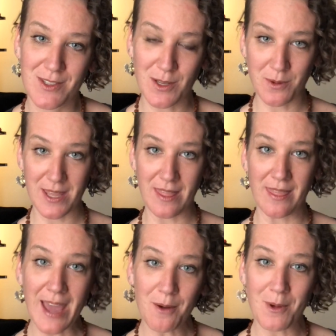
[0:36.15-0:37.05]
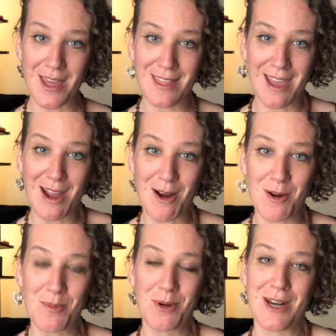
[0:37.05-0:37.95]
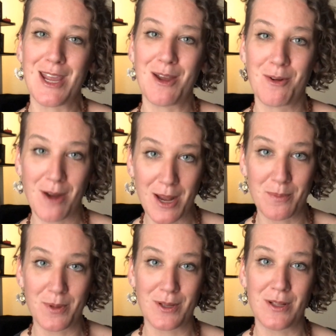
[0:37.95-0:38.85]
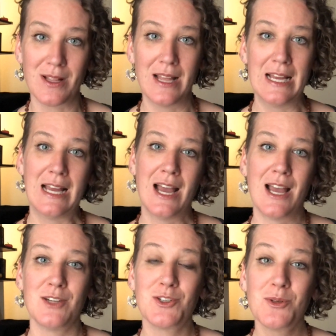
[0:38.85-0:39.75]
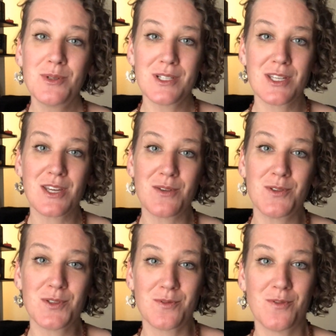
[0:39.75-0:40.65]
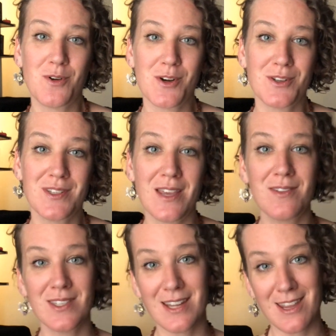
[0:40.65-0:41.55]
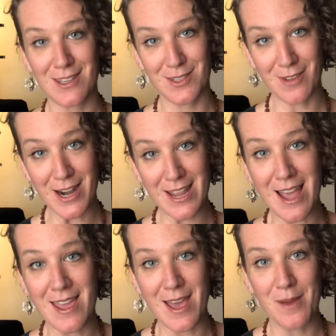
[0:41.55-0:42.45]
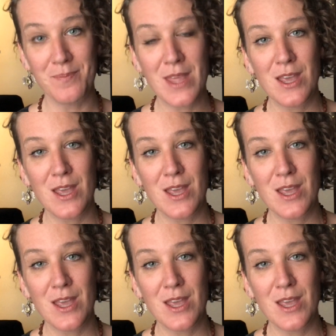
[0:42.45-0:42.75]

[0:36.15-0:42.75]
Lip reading: So in that way, they are a pretty incredible tool to use for self-study, svadhyaya,